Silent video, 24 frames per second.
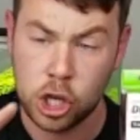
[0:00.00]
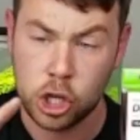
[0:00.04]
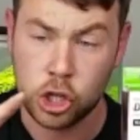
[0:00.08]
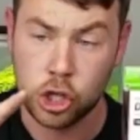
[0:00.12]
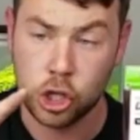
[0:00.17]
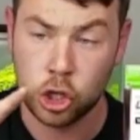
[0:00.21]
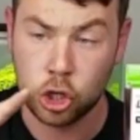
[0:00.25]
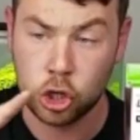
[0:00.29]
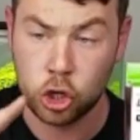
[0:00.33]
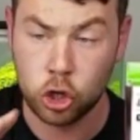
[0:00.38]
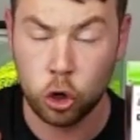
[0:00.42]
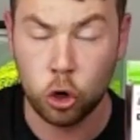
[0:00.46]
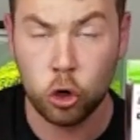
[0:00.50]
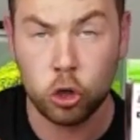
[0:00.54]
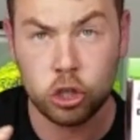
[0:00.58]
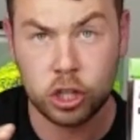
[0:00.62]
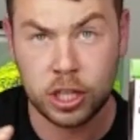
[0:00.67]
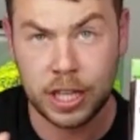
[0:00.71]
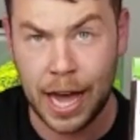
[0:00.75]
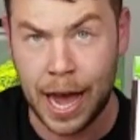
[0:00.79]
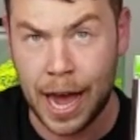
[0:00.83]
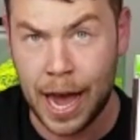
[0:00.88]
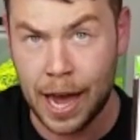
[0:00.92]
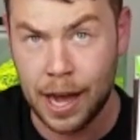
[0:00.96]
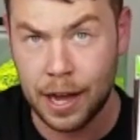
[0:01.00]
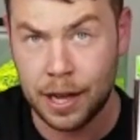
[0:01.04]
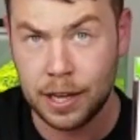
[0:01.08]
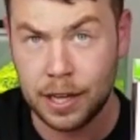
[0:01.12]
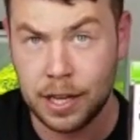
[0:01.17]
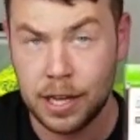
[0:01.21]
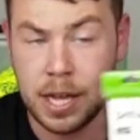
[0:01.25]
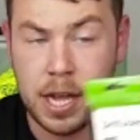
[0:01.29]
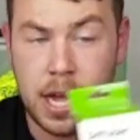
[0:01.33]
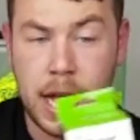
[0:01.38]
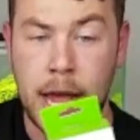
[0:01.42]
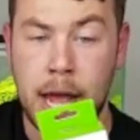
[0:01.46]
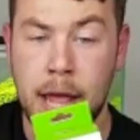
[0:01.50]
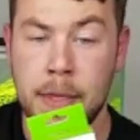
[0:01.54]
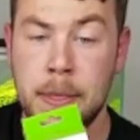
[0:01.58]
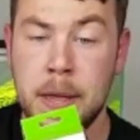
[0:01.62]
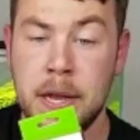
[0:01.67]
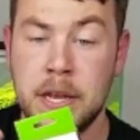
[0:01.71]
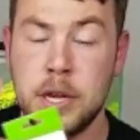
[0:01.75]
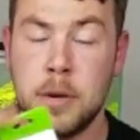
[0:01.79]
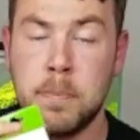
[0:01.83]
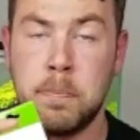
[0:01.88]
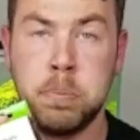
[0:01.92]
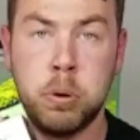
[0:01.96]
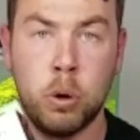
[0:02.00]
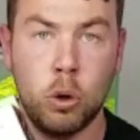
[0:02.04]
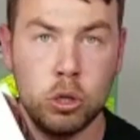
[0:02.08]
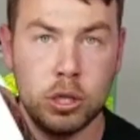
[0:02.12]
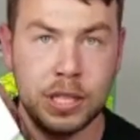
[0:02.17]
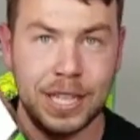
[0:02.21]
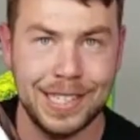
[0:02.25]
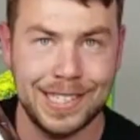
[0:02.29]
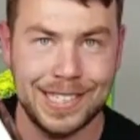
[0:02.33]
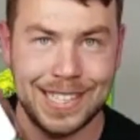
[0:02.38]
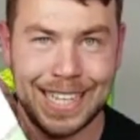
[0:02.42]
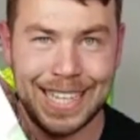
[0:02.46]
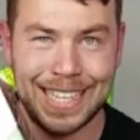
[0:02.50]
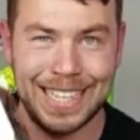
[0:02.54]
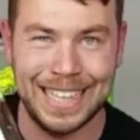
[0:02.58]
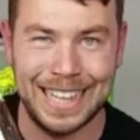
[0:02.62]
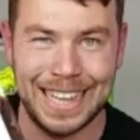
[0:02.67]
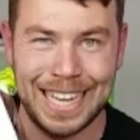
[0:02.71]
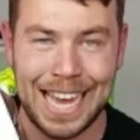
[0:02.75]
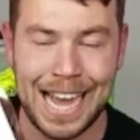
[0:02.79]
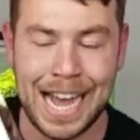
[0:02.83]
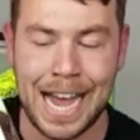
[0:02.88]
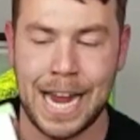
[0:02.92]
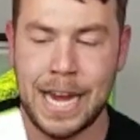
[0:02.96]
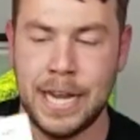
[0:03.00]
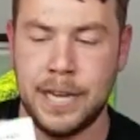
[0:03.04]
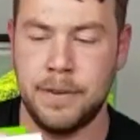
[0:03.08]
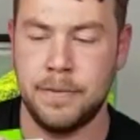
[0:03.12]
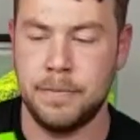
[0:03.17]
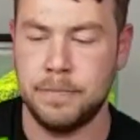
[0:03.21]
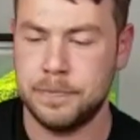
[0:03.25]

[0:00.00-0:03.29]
you cut that and then you put this in line,